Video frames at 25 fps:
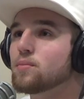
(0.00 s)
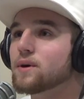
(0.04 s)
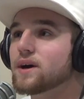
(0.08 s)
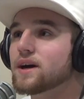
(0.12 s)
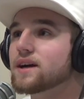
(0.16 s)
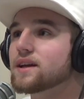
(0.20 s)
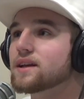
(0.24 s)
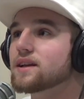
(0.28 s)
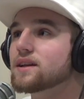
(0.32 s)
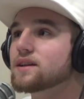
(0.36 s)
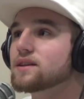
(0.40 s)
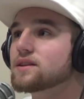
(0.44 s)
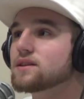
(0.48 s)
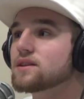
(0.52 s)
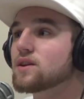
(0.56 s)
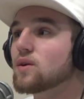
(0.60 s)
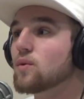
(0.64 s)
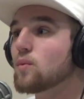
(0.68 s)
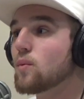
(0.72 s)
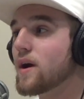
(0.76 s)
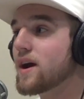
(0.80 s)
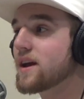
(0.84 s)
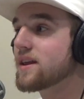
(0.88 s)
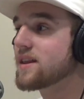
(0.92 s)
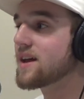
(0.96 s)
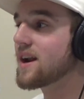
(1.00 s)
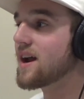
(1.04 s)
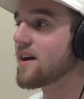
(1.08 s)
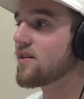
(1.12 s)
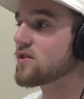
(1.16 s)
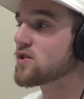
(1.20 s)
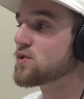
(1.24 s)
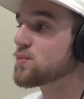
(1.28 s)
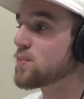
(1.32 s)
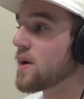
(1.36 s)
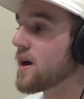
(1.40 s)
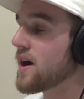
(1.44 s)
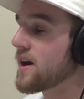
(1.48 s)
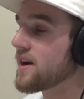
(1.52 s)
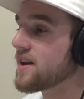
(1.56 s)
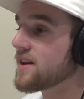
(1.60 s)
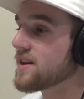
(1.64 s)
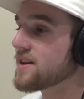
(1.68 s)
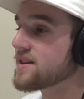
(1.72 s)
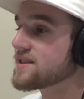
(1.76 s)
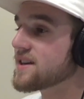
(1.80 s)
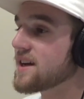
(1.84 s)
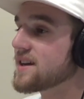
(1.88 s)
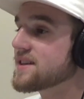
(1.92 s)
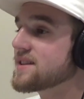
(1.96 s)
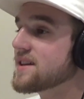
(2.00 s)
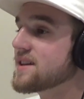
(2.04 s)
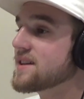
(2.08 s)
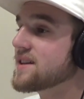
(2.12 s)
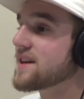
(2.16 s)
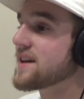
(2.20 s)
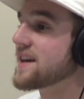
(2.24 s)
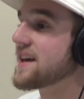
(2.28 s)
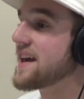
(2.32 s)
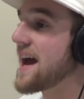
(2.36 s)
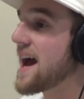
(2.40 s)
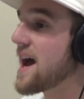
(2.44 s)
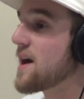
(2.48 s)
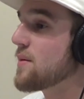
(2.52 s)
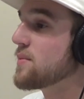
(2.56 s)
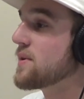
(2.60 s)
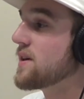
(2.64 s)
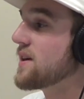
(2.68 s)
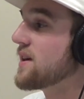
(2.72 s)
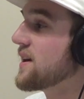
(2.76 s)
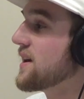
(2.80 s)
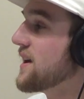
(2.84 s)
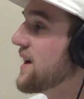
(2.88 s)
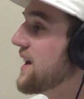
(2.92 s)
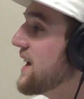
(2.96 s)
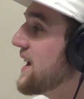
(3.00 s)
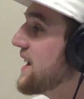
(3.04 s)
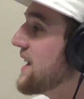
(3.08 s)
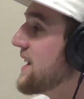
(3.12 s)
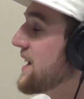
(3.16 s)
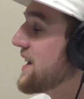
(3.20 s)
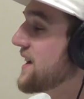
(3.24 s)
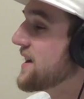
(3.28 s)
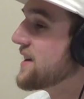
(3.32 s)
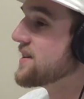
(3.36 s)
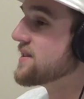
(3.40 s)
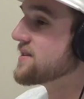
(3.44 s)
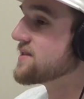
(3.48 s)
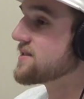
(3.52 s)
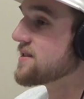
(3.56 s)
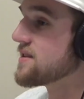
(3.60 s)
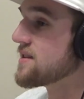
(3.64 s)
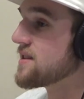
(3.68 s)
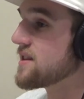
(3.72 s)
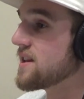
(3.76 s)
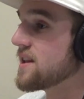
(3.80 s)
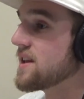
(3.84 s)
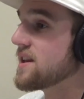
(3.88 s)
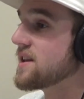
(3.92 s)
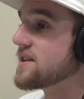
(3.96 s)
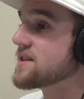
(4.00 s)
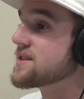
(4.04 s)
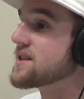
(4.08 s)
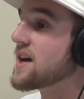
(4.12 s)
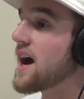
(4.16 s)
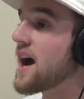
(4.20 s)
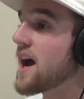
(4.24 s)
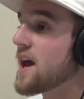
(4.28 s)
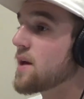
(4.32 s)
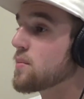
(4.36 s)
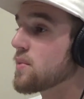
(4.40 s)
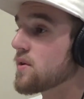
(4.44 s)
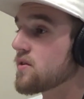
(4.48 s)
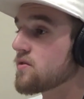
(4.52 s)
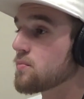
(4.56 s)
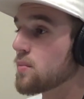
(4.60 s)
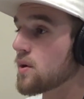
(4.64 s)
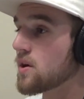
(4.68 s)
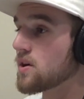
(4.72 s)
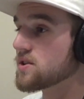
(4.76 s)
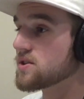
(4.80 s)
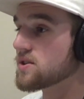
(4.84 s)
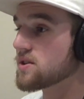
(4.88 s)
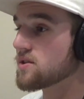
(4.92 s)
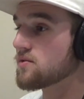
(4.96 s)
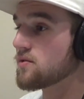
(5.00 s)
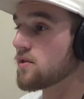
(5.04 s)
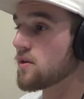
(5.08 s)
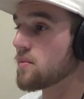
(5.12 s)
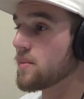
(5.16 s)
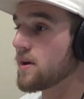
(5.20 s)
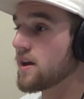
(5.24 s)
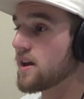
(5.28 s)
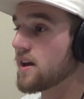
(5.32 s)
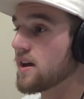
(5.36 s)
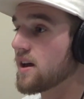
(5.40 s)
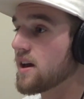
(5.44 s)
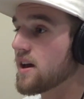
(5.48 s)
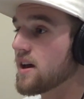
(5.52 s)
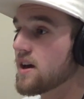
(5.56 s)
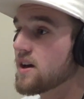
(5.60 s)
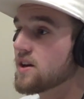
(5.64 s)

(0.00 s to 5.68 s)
But the way that I responded is I said that Gabby is the type of person for me.